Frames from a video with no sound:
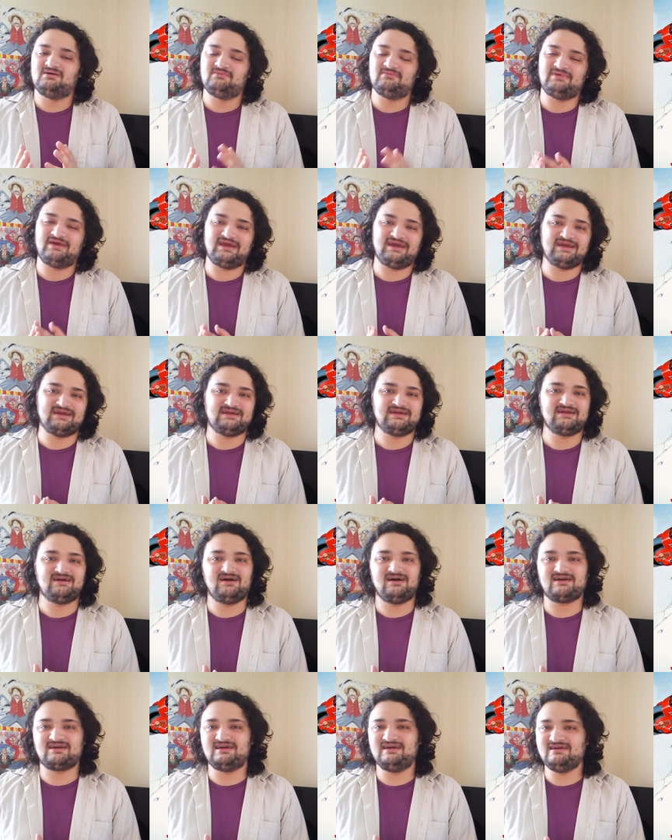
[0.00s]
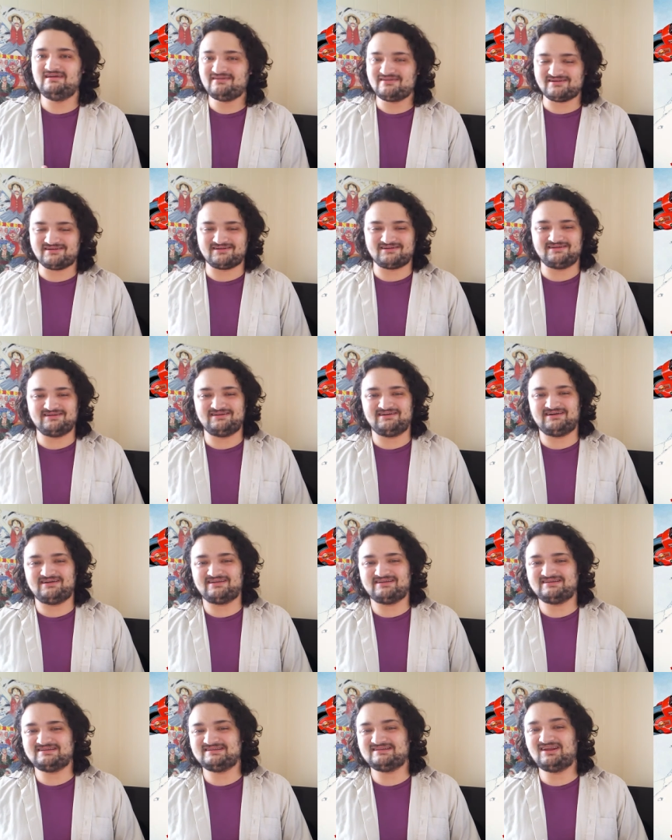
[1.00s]
man, Akira,
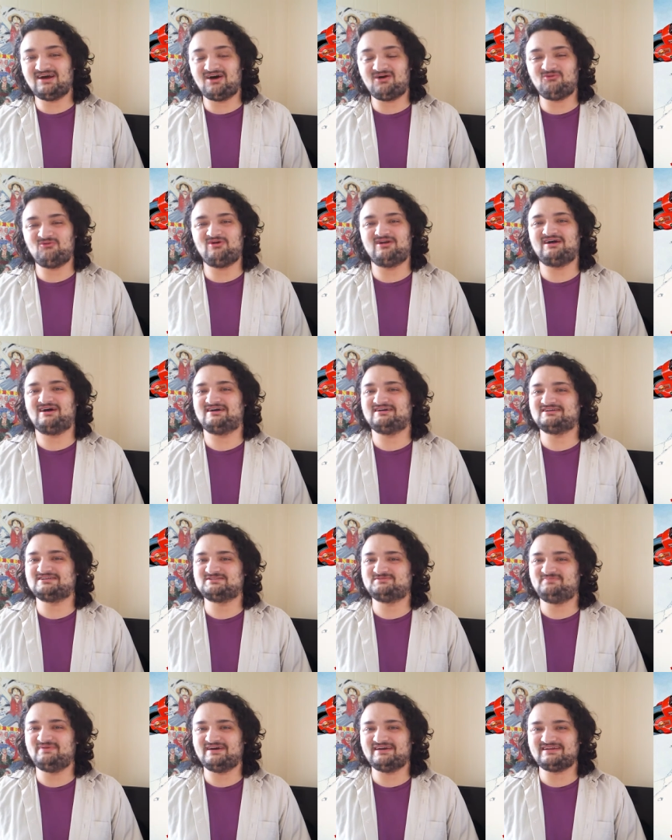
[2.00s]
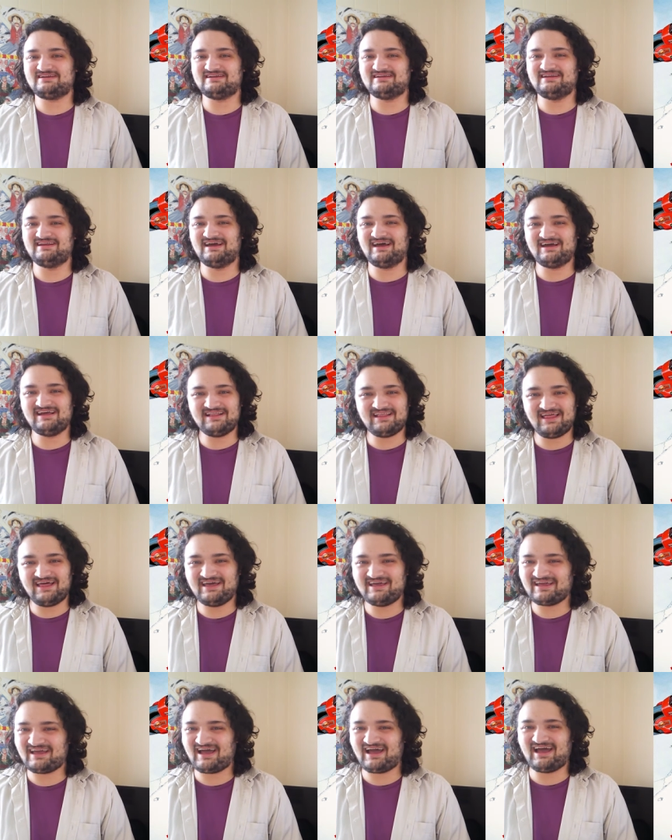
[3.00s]
not what I expected. I,
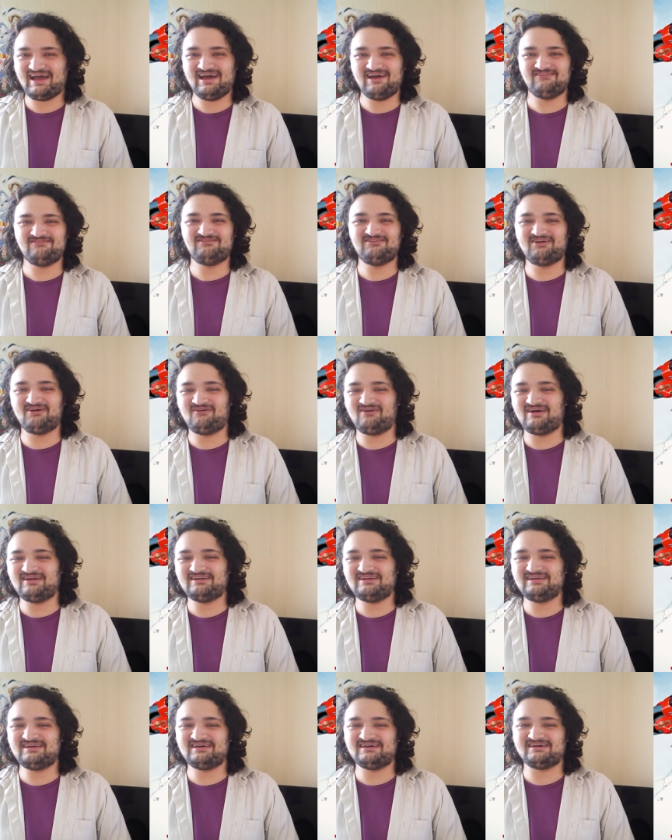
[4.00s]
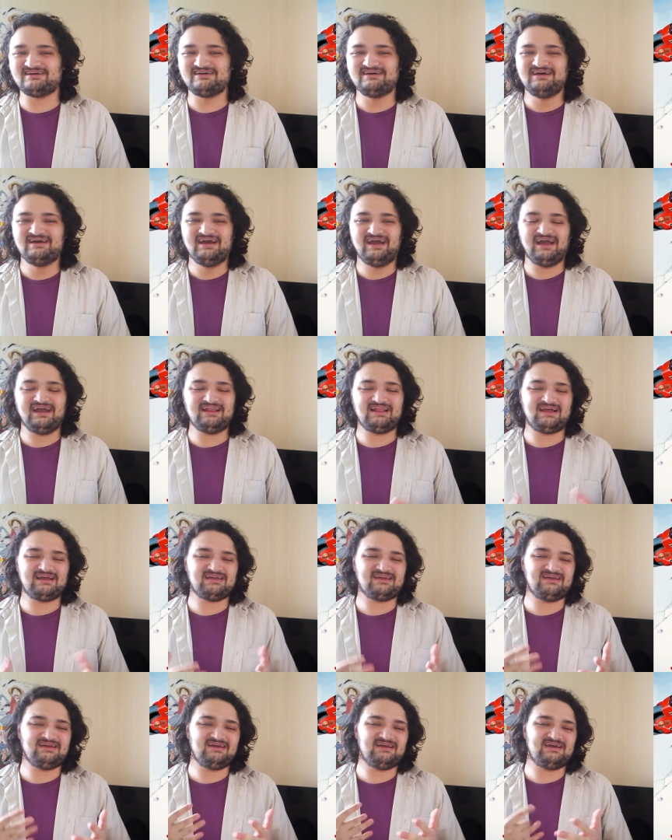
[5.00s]
like I have no idea. And like
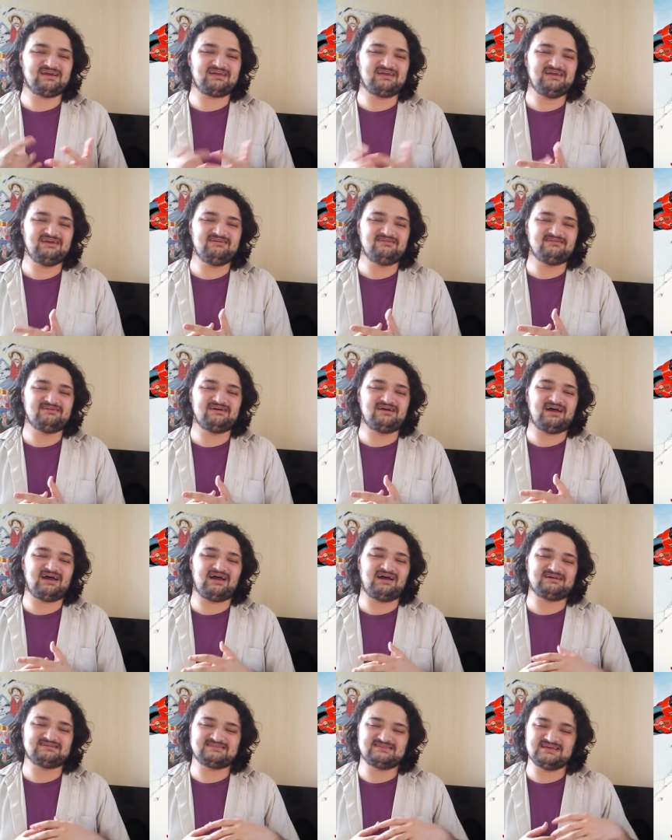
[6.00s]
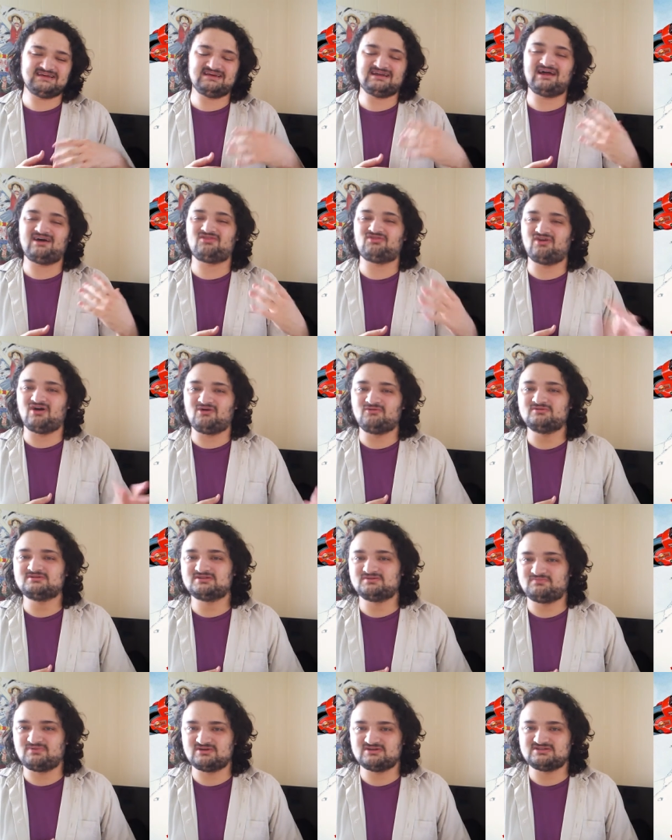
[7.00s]
Akira, I said I thought was
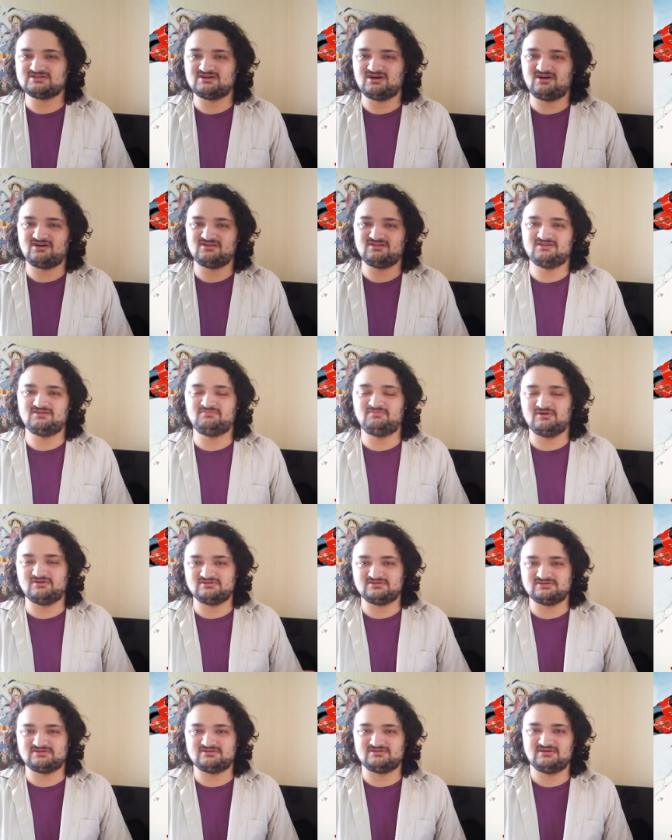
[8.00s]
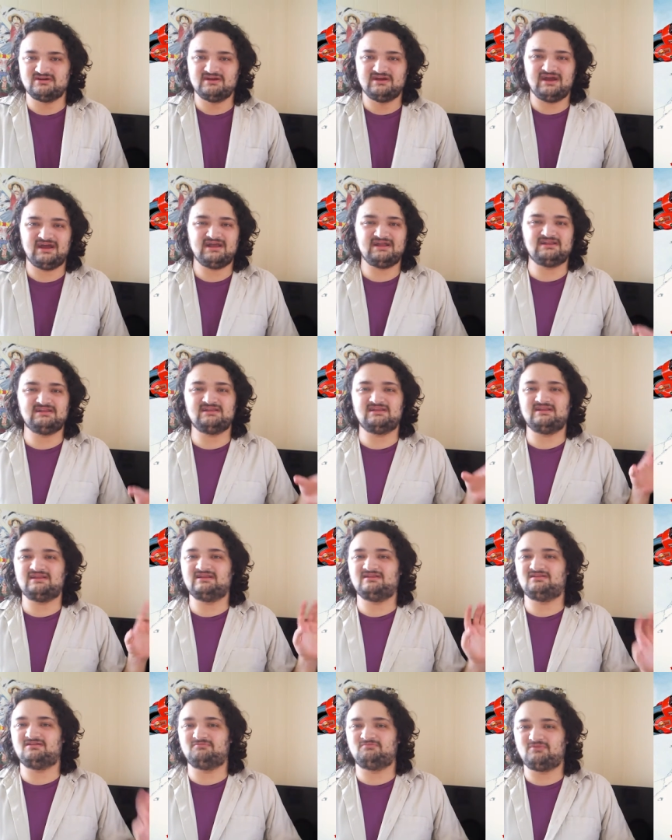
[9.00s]
the person on the poster, and
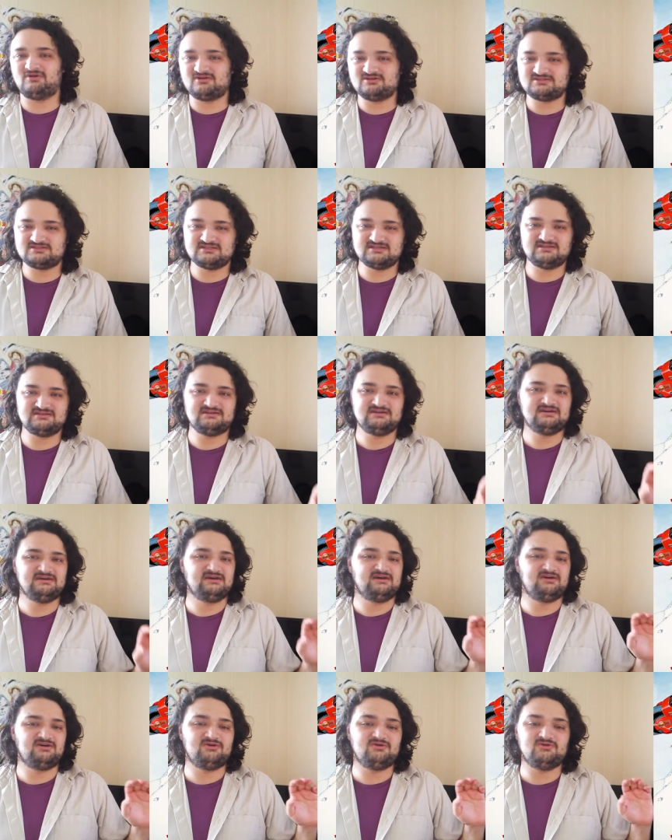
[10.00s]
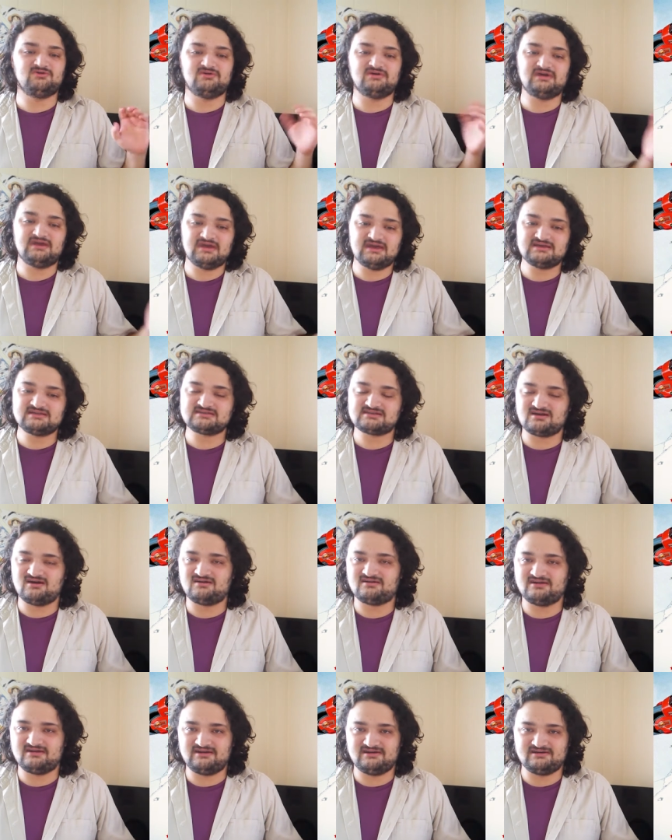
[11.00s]
the person who is
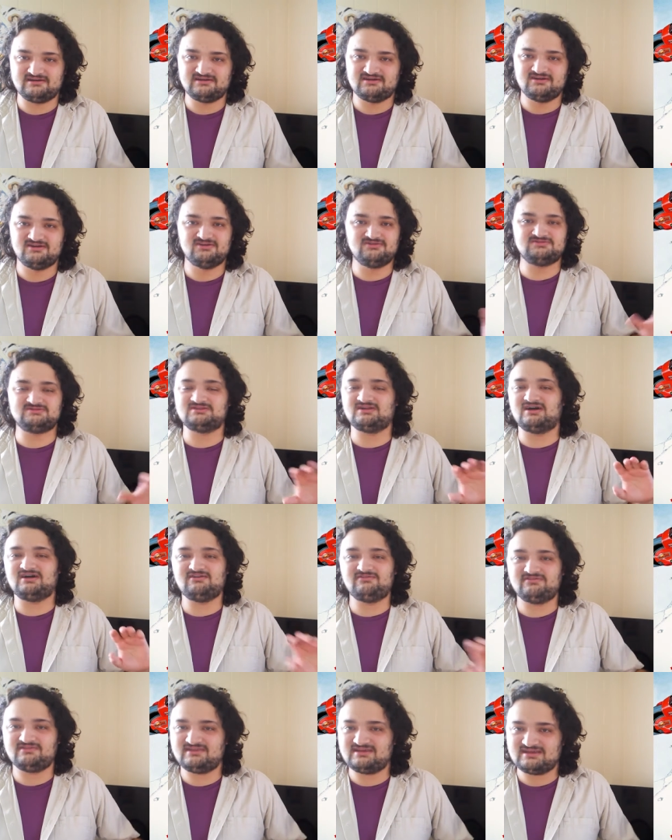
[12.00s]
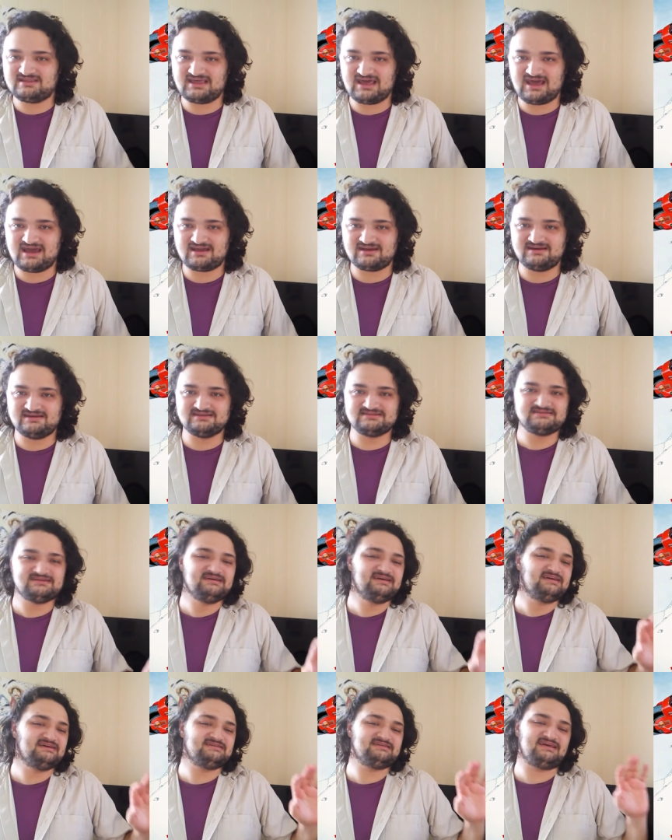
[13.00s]
Kaneda, who's not even an antagonist,
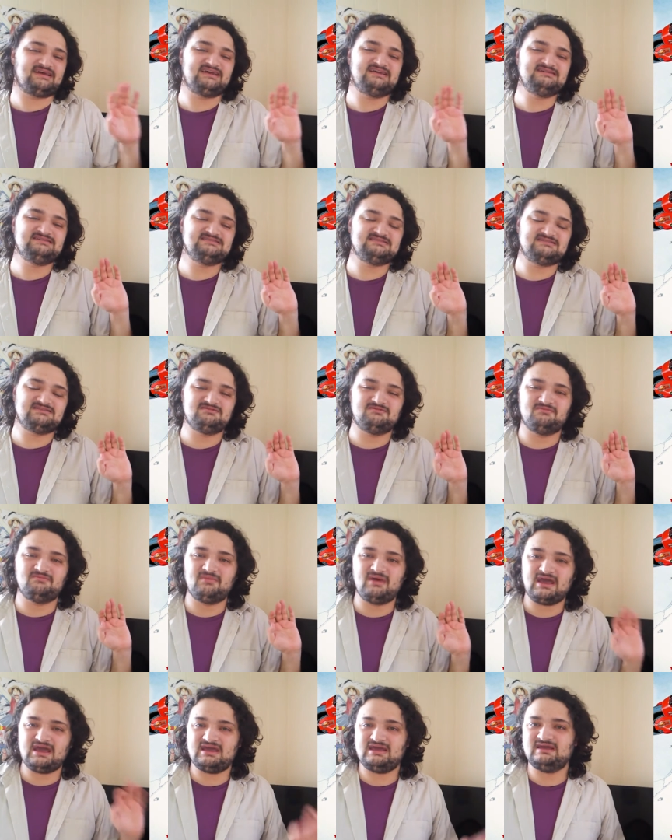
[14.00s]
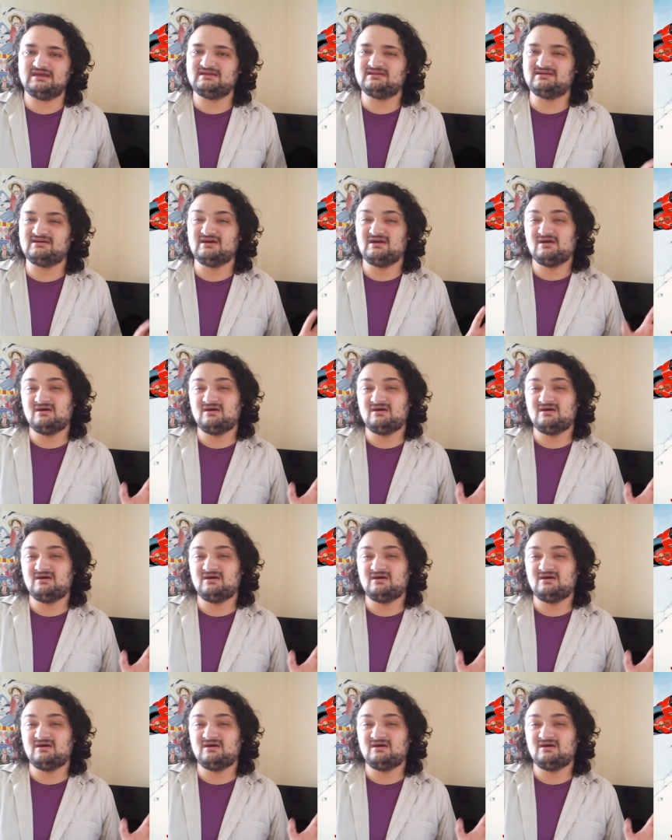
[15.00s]
is like he's the main